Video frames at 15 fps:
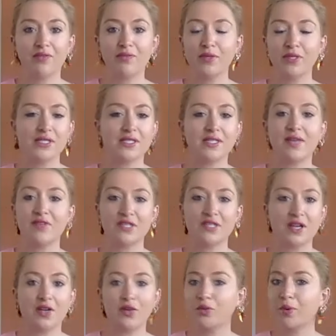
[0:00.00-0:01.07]
government has ever
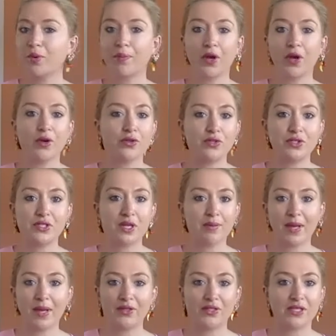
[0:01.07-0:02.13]
done or proposed
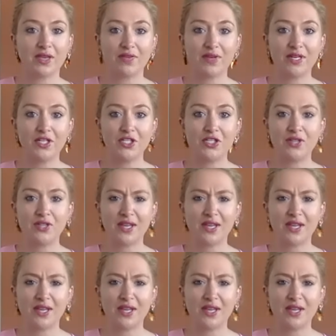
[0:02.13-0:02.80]
about a given issue?